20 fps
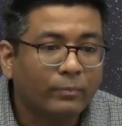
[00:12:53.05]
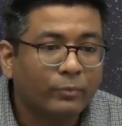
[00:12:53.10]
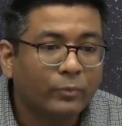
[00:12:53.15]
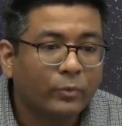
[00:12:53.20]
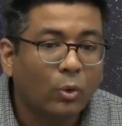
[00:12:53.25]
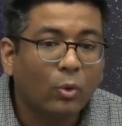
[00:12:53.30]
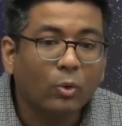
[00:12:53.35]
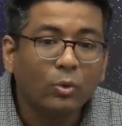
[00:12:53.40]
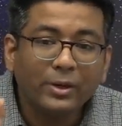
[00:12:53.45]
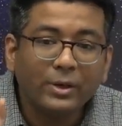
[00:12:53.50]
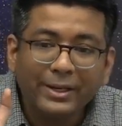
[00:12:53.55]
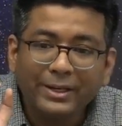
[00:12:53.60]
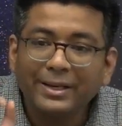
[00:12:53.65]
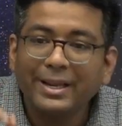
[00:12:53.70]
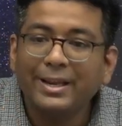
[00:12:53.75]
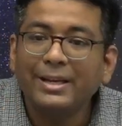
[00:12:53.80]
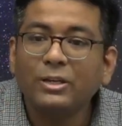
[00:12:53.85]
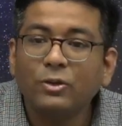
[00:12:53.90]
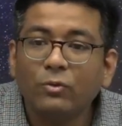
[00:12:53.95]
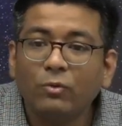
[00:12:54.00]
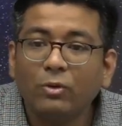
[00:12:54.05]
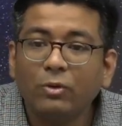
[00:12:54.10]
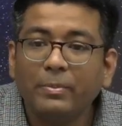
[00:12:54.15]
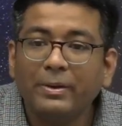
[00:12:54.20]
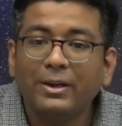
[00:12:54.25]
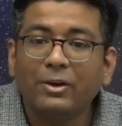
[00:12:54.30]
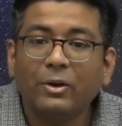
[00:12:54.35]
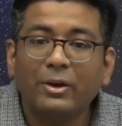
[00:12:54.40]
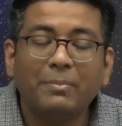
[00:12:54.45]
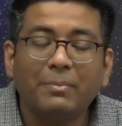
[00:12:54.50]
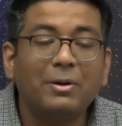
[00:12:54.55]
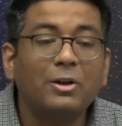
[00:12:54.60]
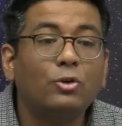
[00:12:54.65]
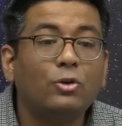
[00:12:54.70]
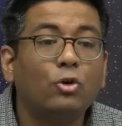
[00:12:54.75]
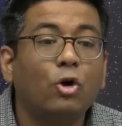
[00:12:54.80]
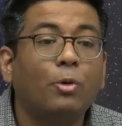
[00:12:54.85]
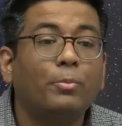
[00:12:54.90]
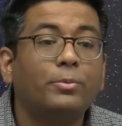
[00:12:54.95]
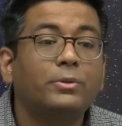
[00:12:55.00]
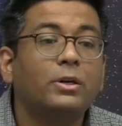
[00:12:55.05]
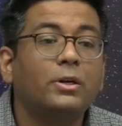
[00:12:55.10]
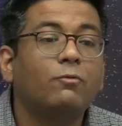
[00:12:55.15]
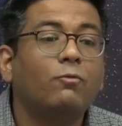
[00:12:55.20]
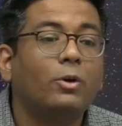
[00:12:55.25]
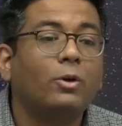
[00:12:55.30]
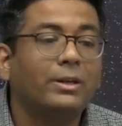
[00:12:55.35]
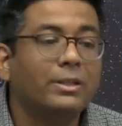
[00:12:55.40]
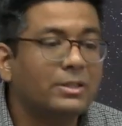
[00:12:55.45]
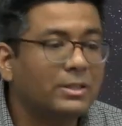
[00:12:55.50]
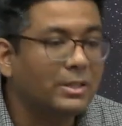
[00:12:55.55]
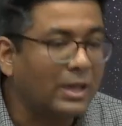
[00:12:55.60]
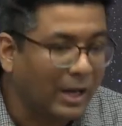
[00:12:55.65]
only then you will be able to observe what is dark.